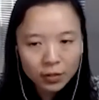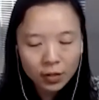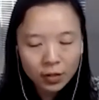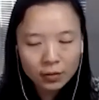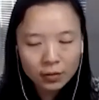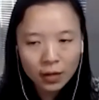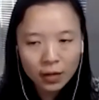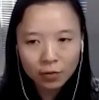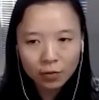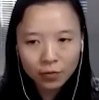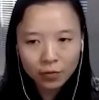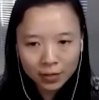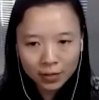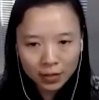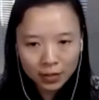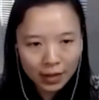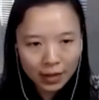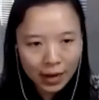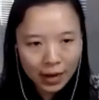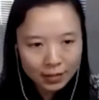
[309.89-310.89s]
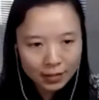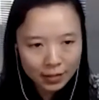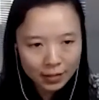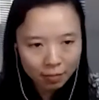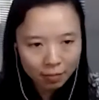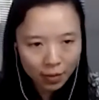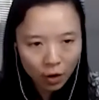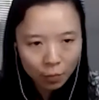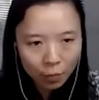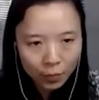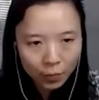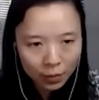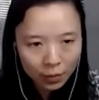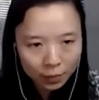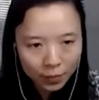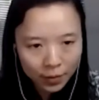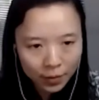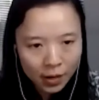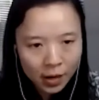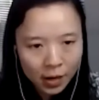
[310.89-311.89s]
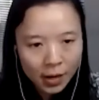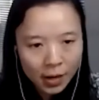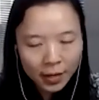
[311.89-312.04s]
on our recent ICML paper